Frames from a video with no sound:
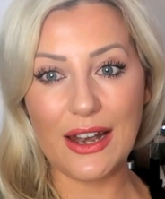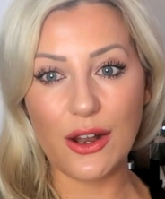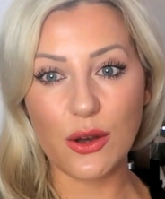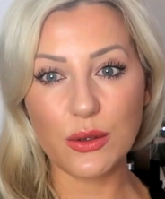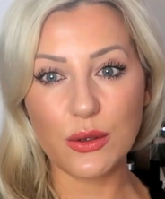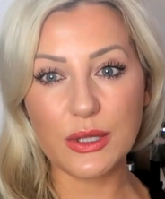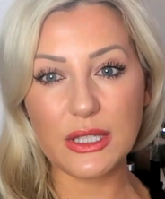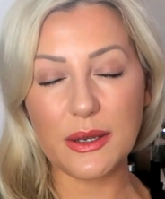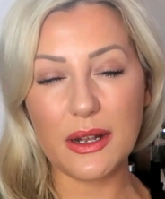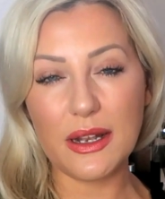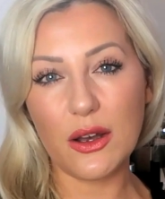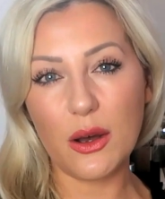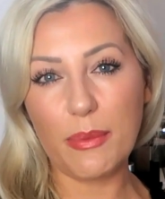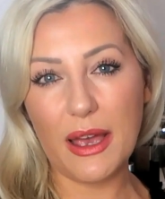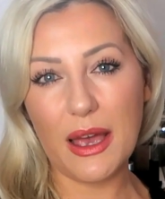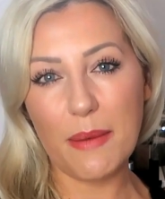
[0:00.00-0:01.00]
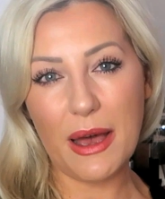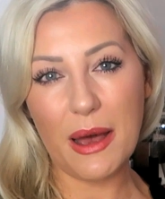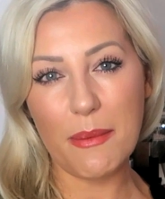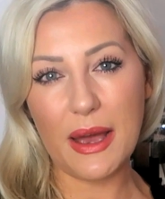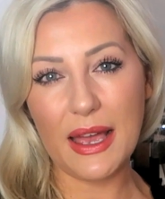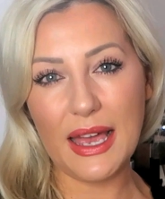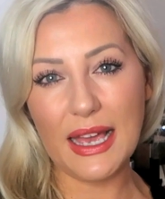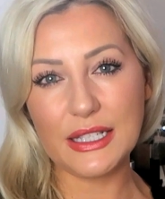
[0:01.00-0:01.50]
and also a little bit
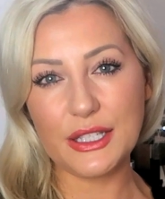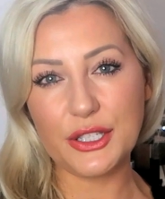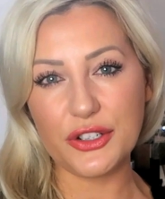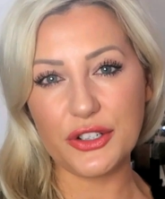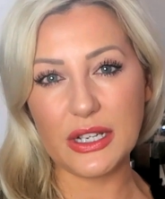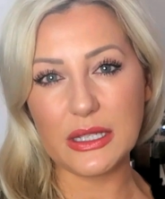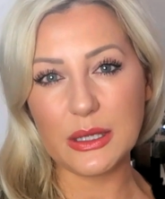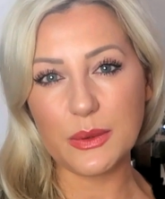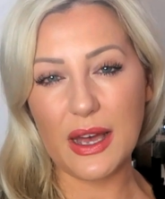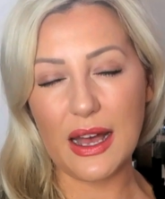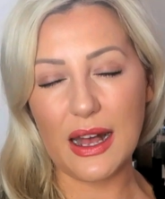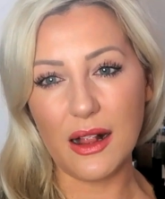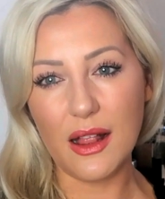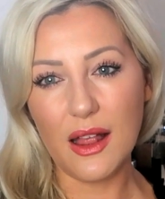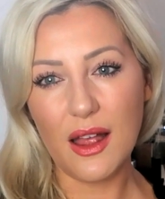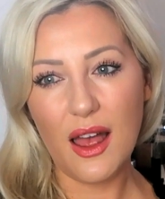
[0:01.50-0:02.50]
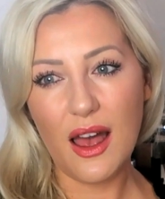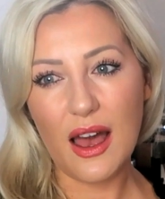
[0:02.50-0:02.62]
about my history as well.